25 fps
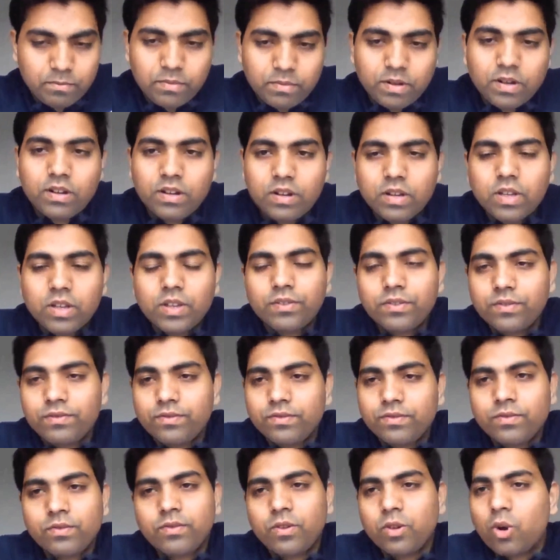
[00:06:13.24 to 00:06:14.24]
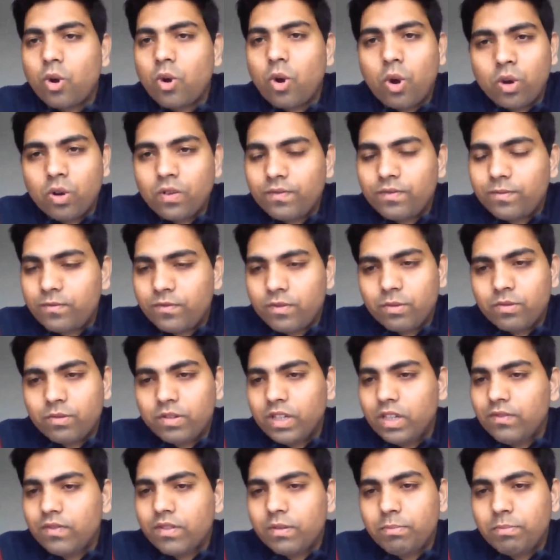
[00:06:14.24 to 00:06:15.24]
but for all of, for
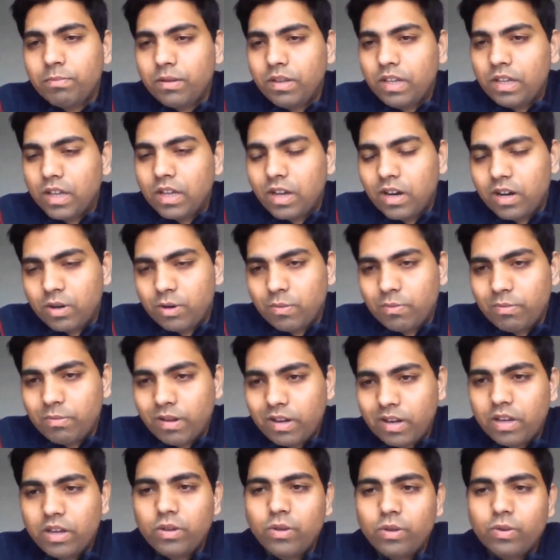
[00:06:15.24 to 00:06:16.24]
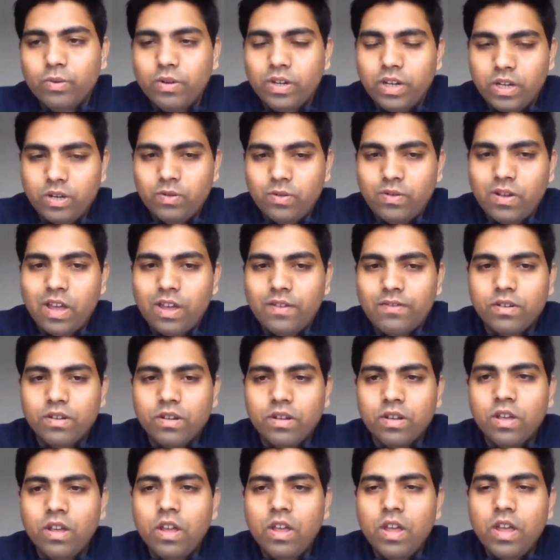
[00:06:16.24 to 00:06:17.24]
even PR to begin, you need to have
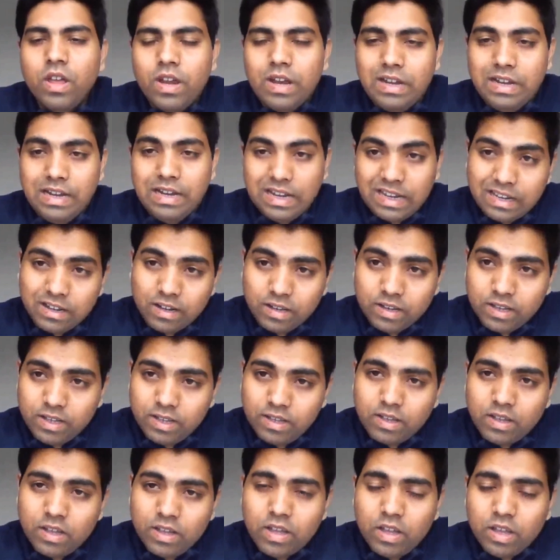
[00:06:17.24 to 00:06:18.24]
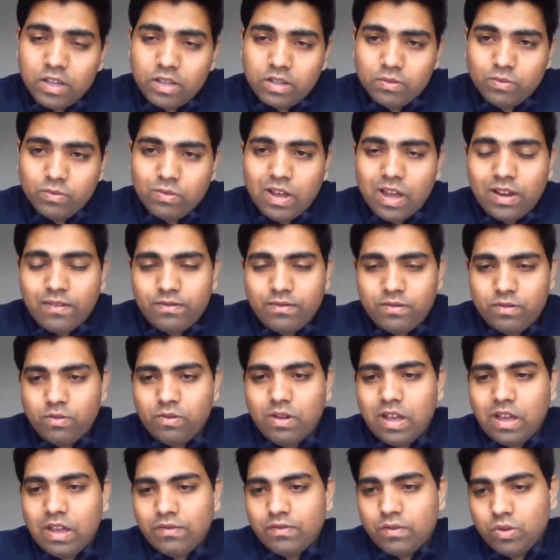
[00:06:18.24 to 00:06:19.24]
a degree, you have to
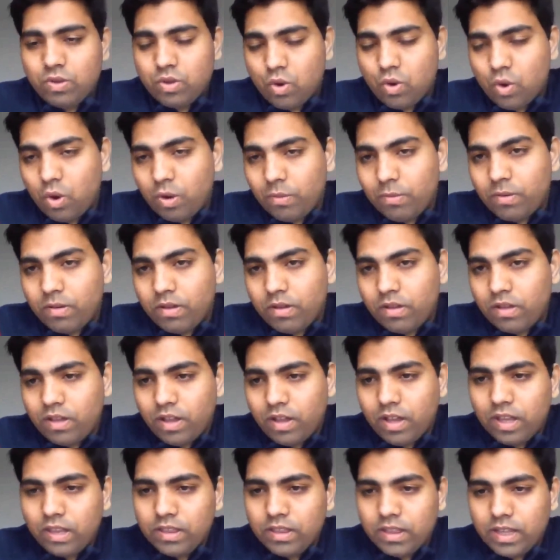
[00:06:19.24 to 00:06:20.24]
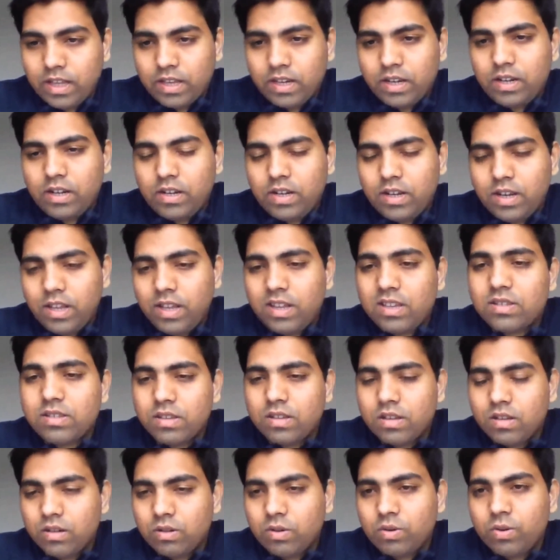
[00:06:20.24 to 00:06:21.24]
have a job, and then it
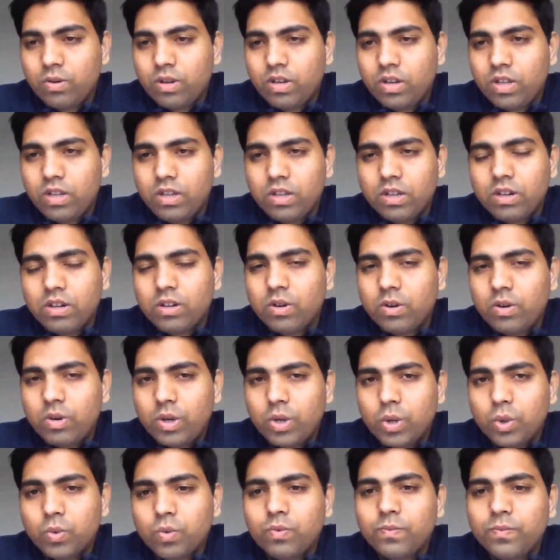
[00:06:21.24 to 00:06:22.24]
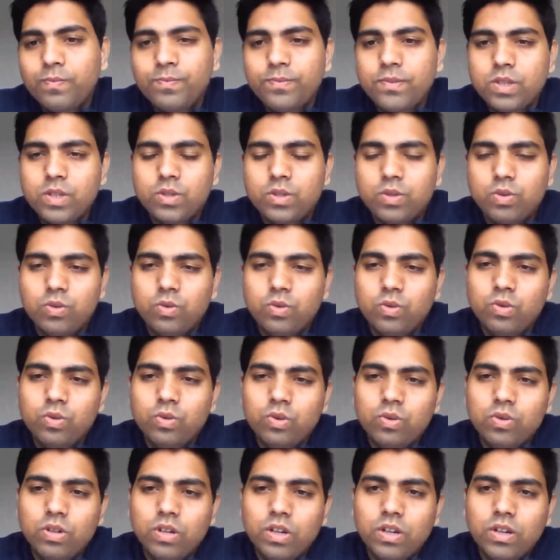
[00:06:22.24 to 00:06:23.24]
takes a good year or two.
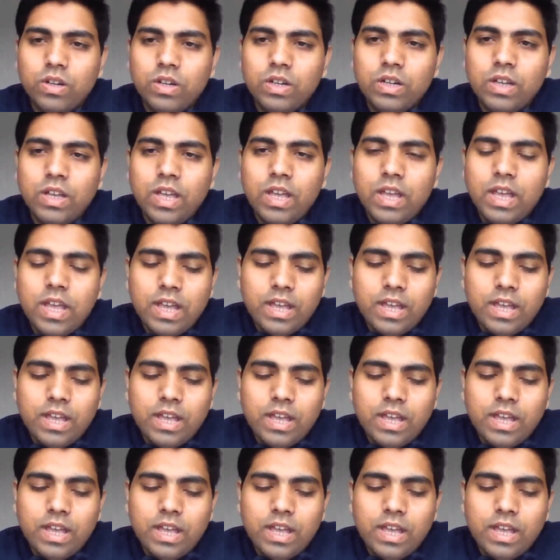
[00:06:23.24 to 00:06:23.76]
So